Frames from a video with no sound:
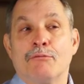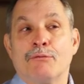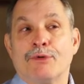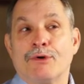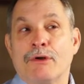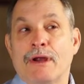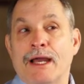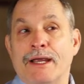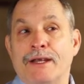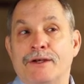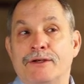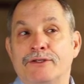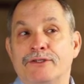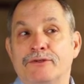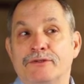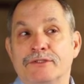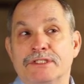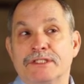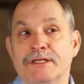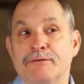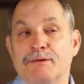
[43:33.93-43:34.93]
prior
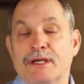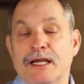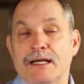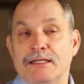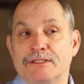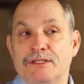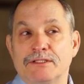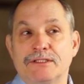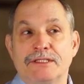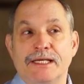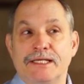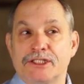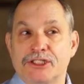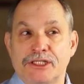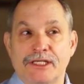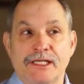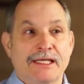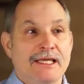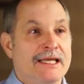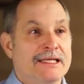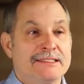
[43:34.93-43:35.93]
to a sleep
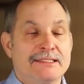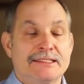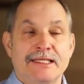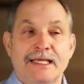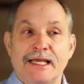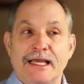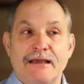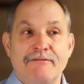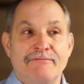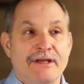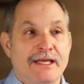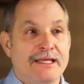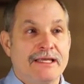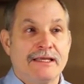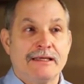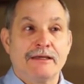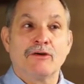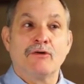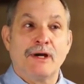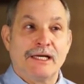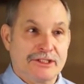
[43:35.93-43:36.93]
consultation in case they have
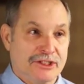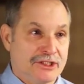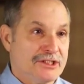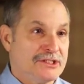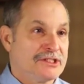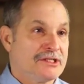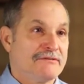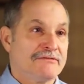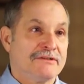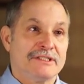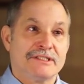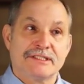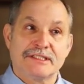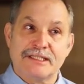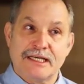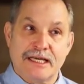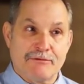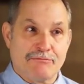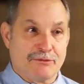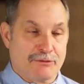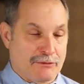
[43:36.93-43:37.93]
any questions of this
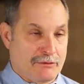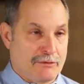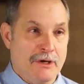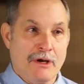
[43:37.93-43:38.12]
type